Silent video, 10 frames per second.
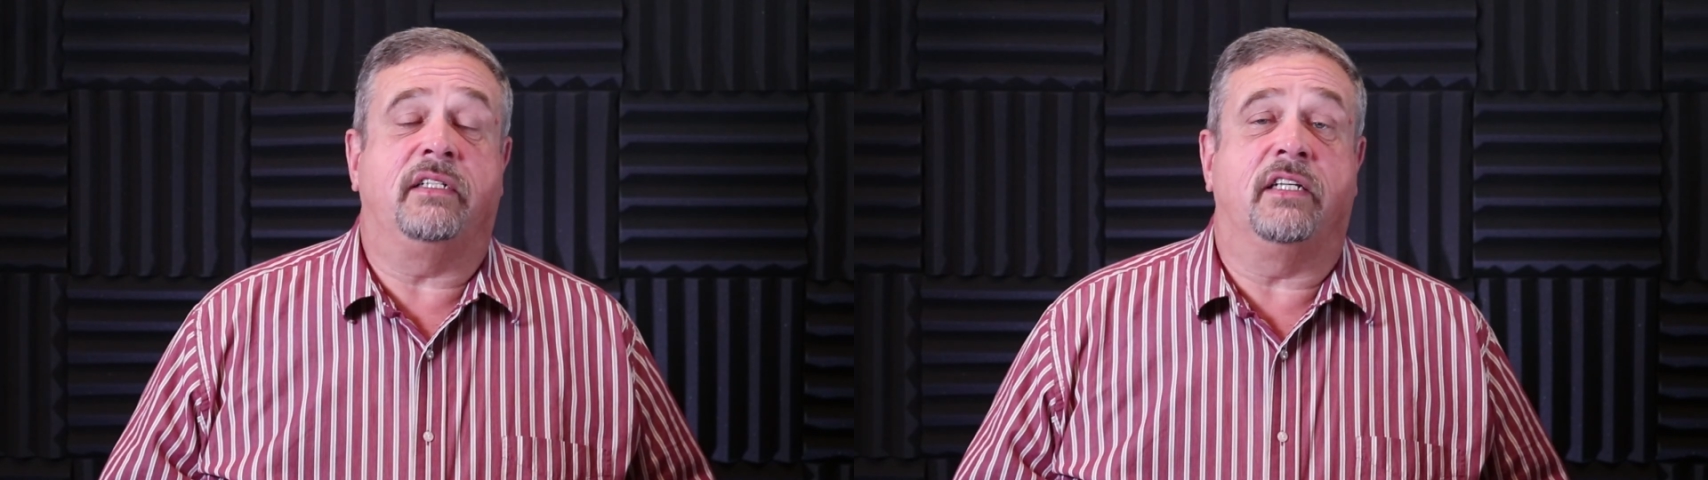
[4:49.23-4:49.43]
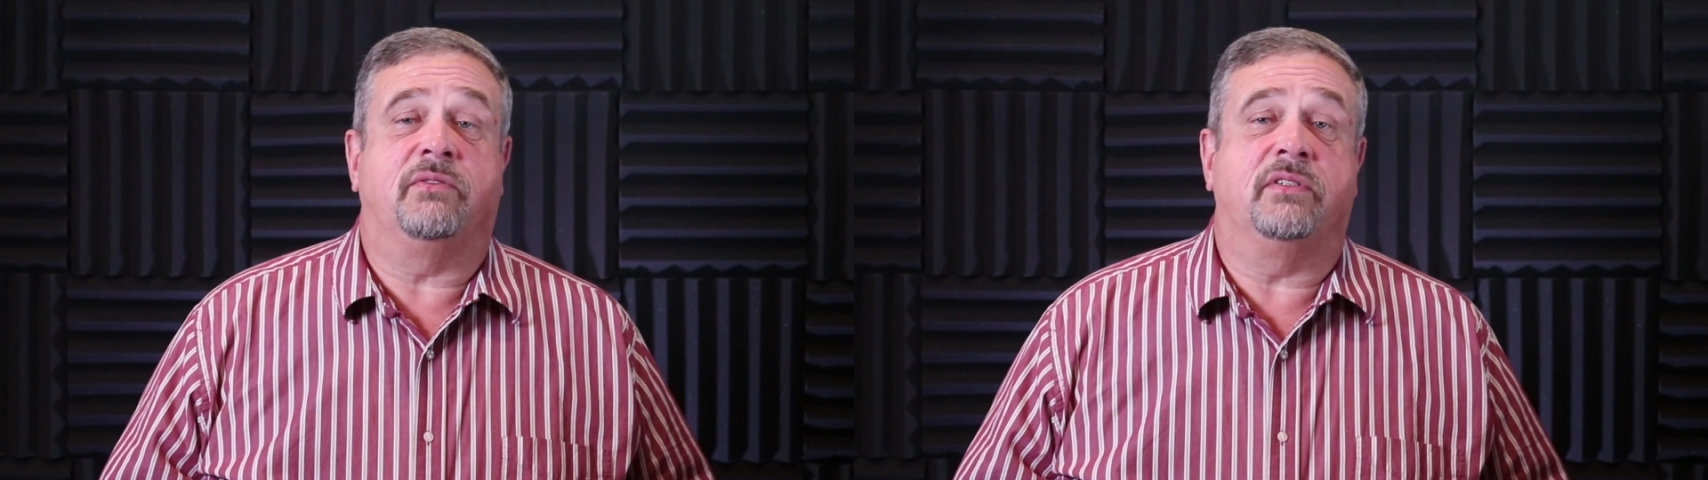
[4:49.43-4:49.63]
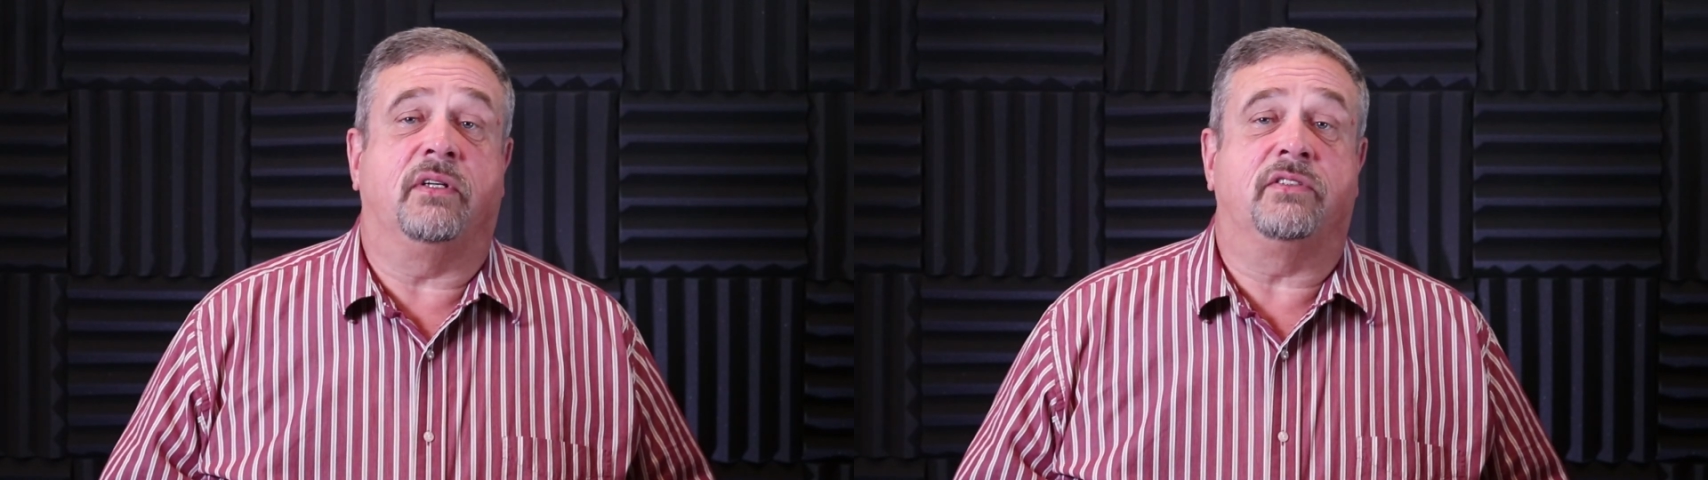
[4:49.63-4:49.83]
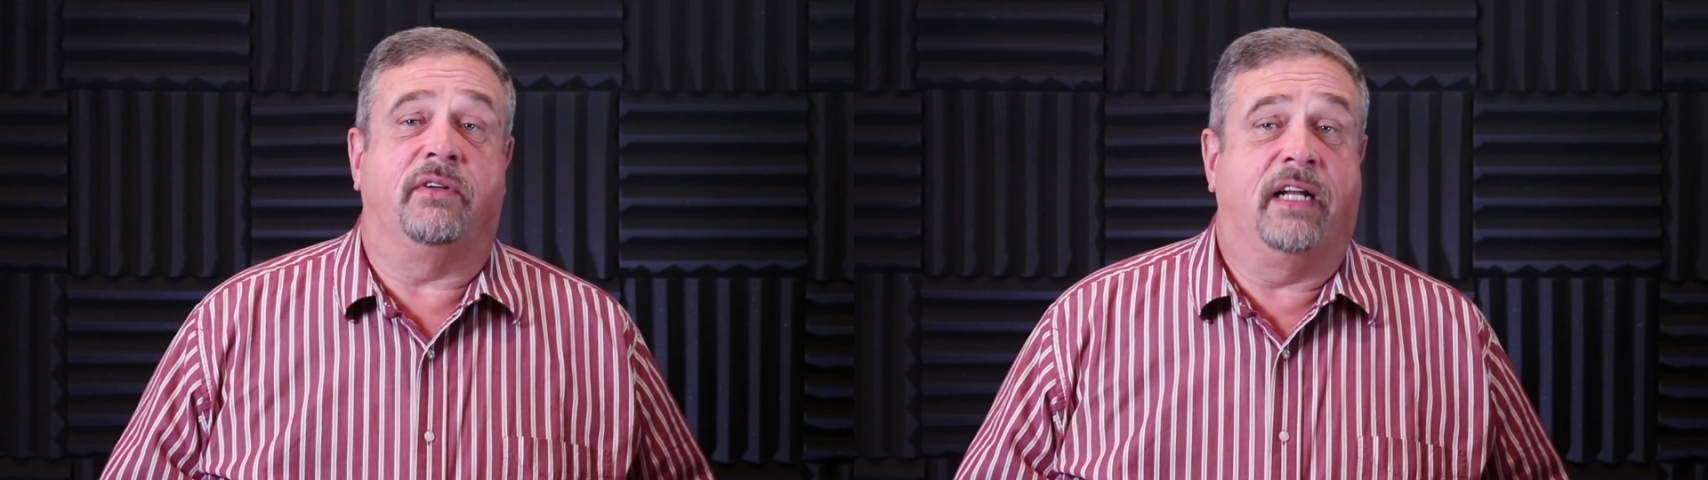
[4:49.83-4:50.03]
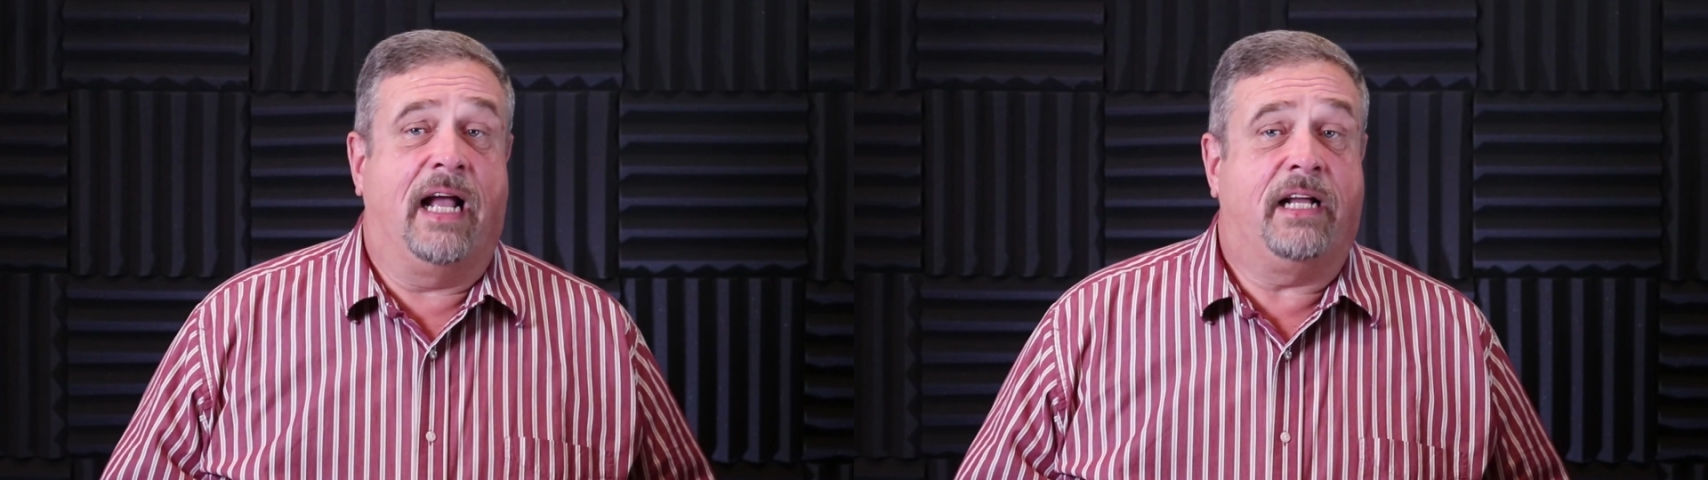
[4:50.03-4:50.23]
test results are
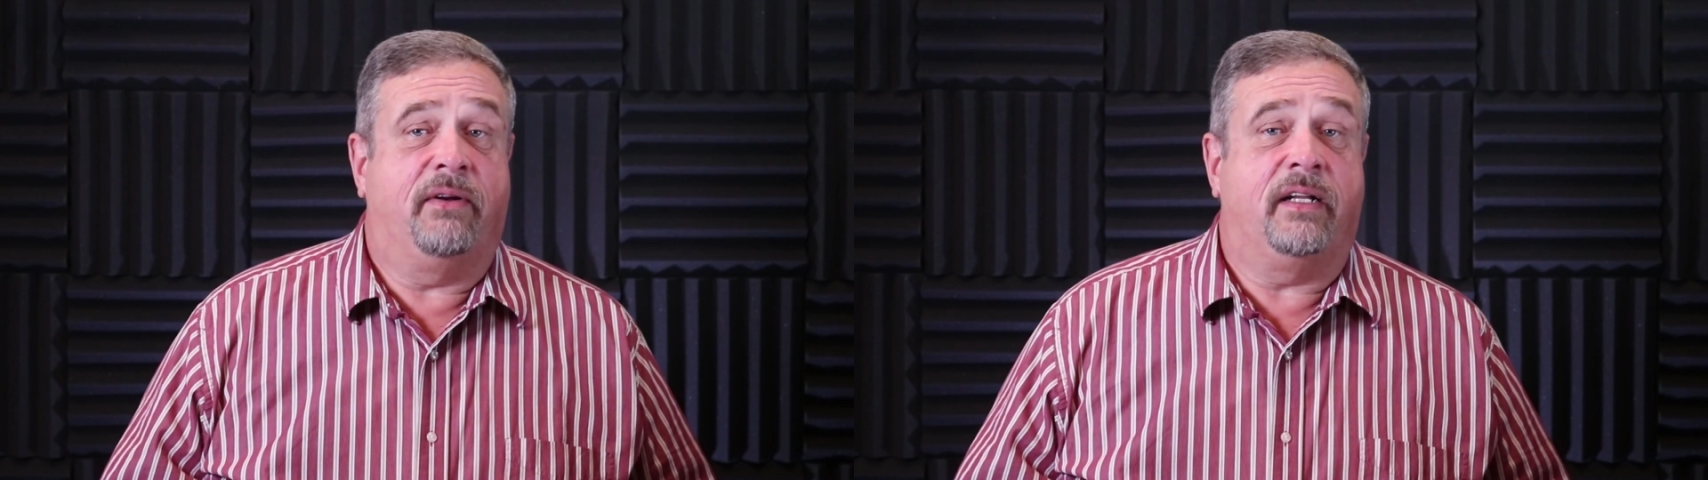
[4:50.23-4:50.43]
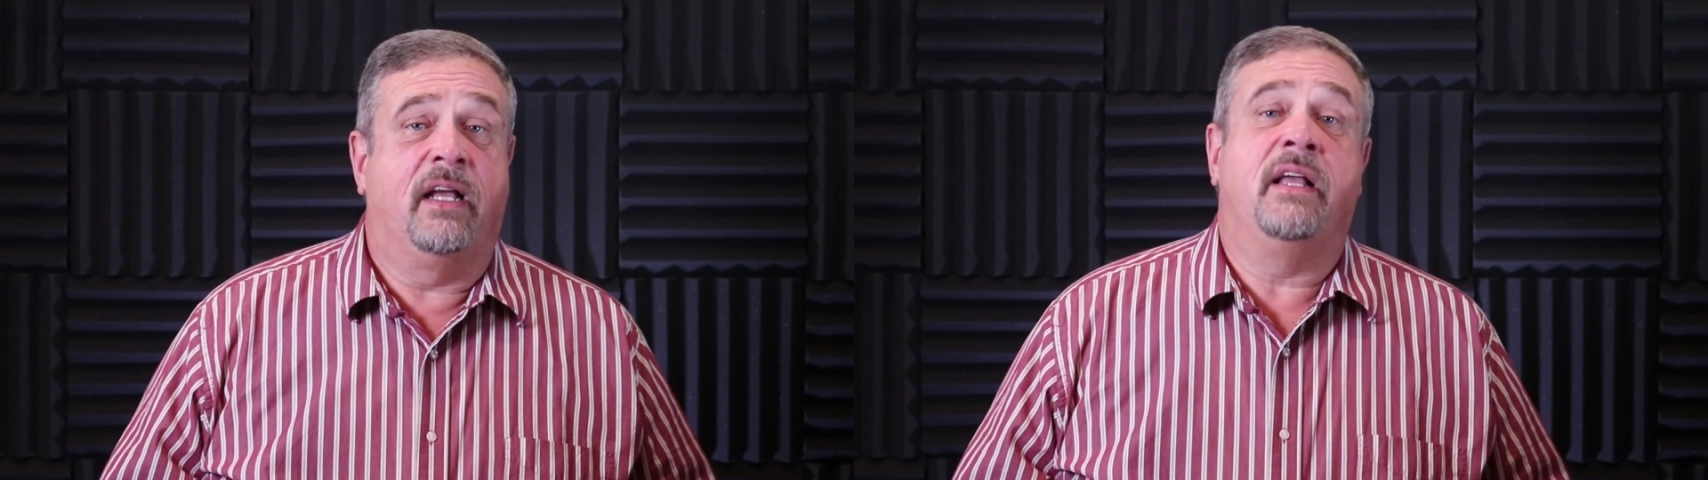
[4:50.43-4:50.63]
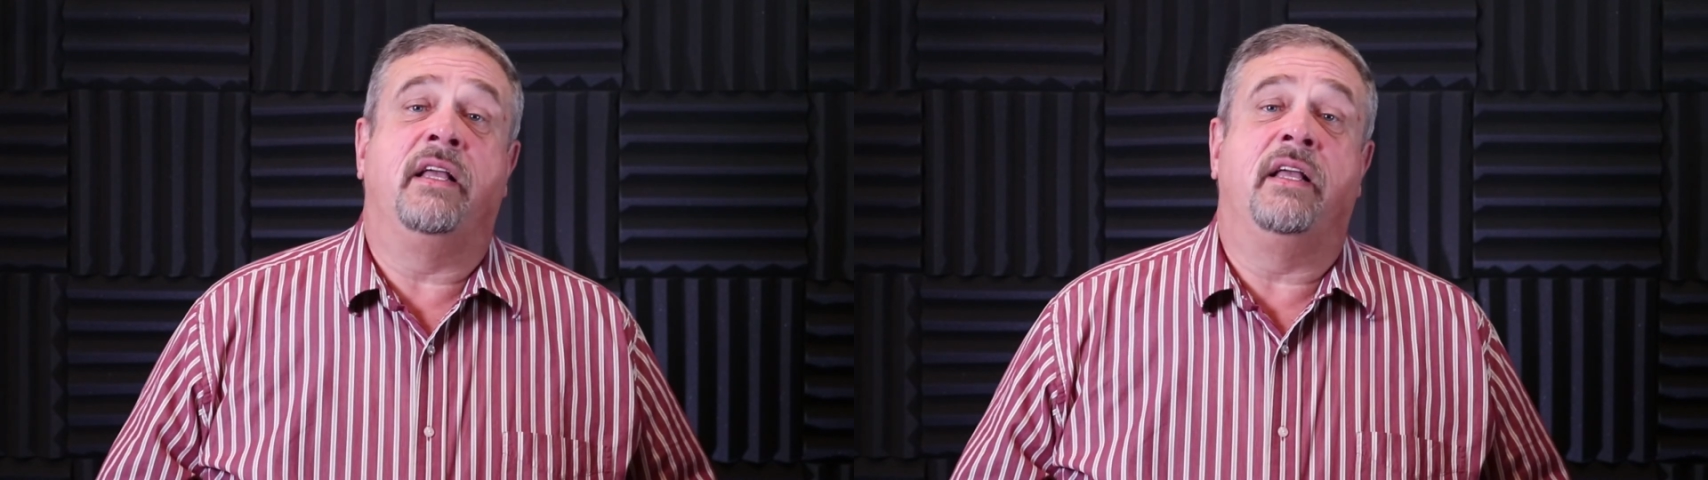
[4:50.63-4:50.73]
inaccurate,